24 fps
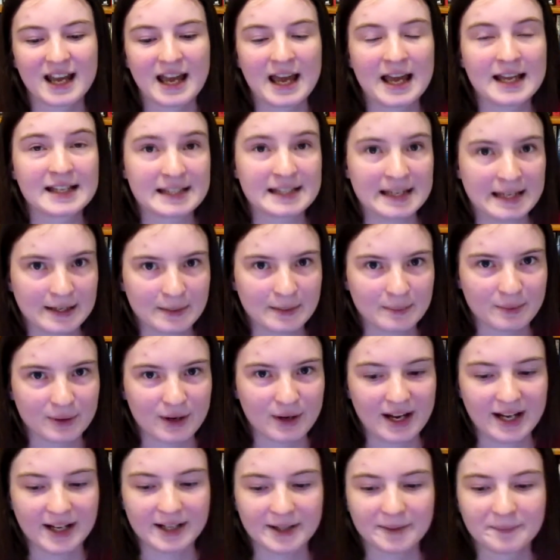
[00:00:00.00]
Take a
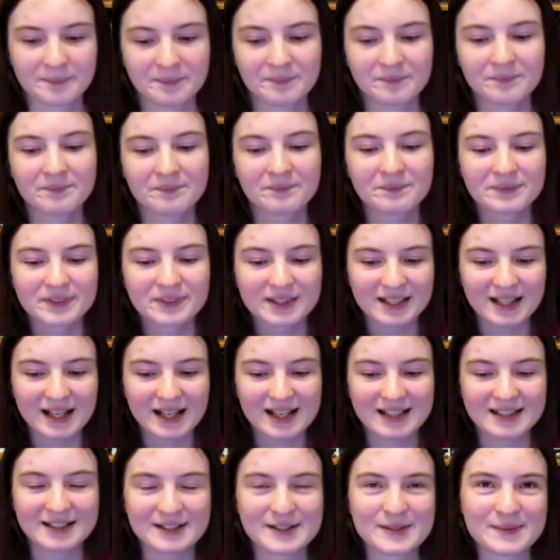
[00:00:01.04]
break.
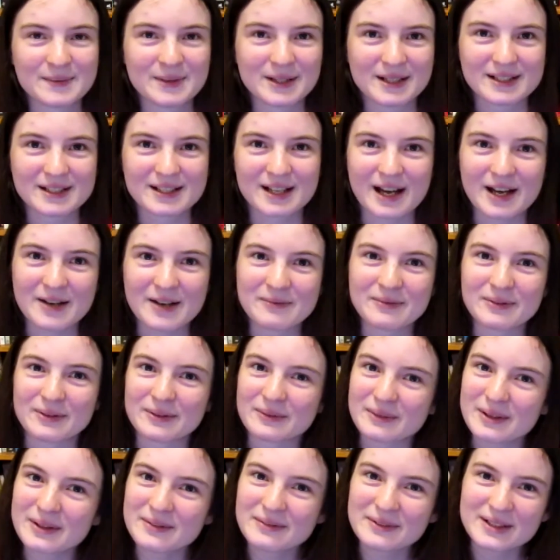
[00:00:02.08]
There's been a time for
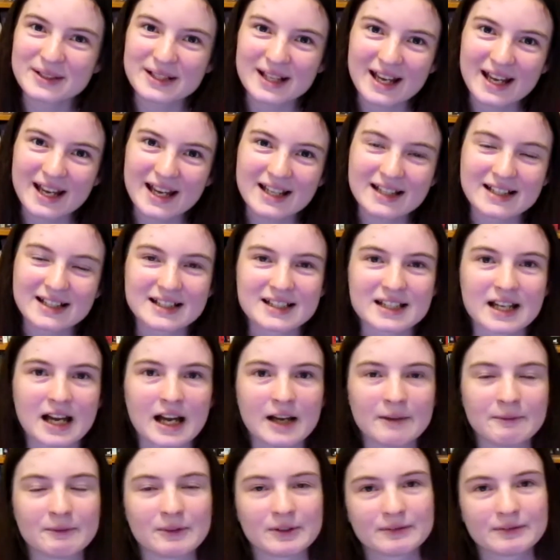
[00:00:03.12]
River Day and a
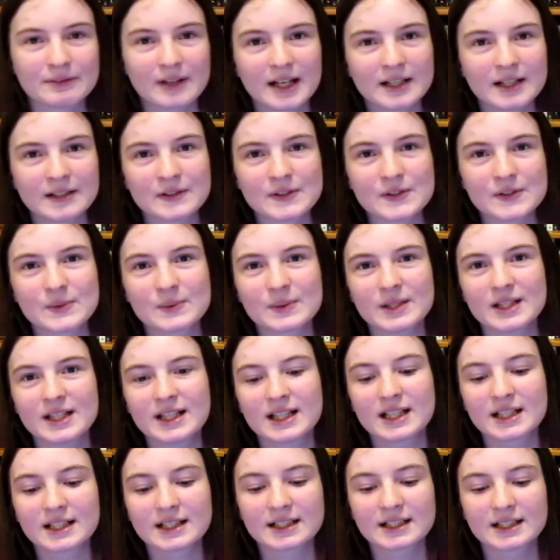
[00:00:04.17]
time for finals
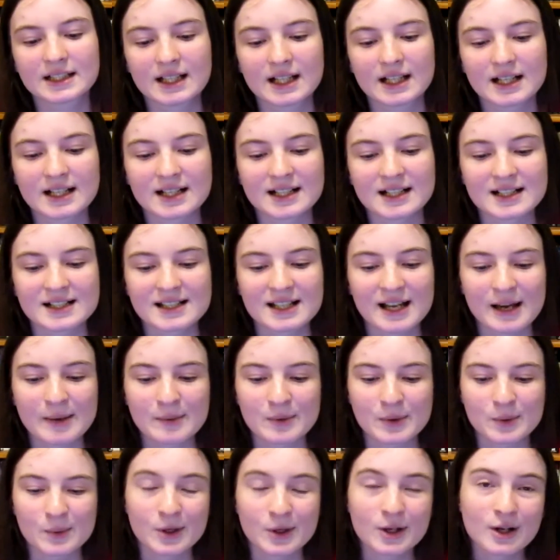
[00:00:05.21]
week, a time
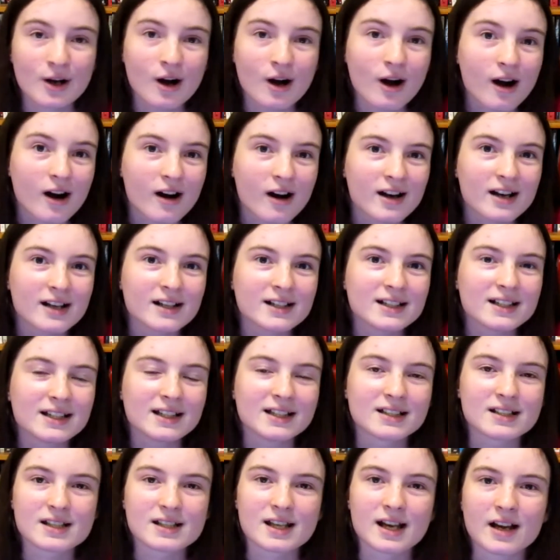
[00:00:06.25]
to work hard
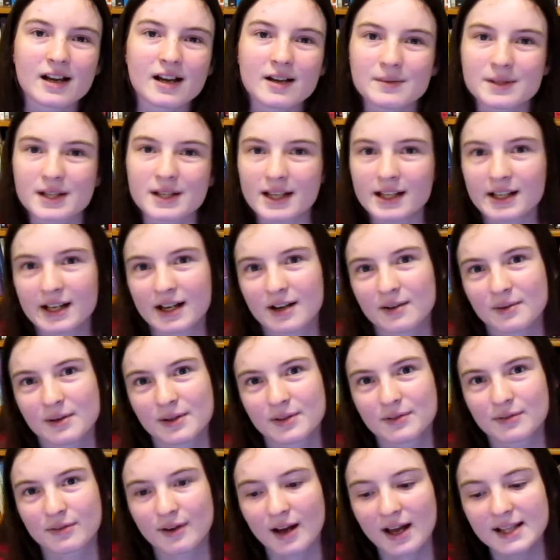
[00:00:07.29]
and a time to hang out with
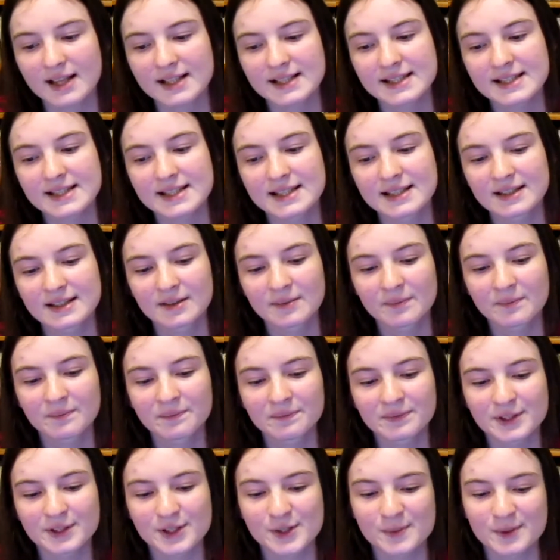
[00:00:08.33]
friends.
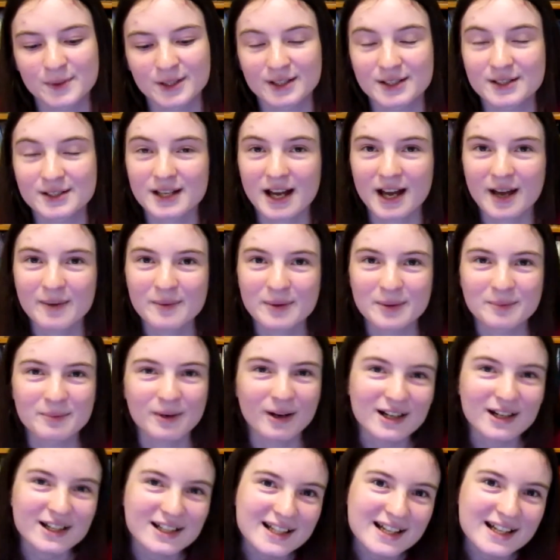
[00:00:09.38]
There's been a time to
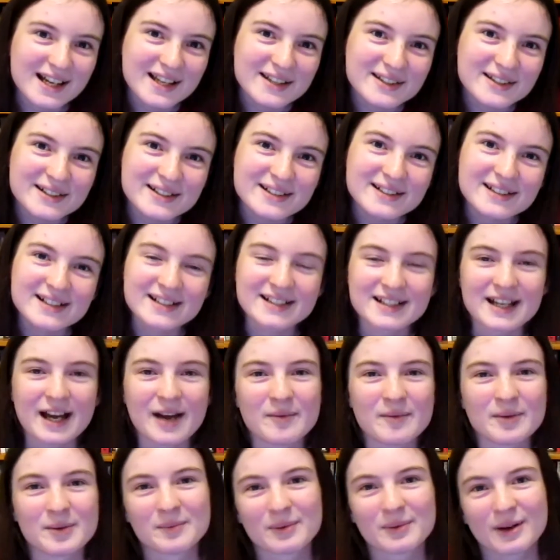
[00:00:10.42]
party together and a
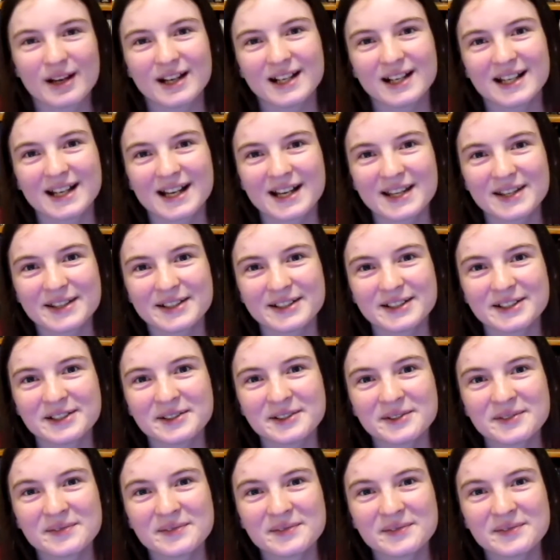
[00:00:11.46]
time to pray together.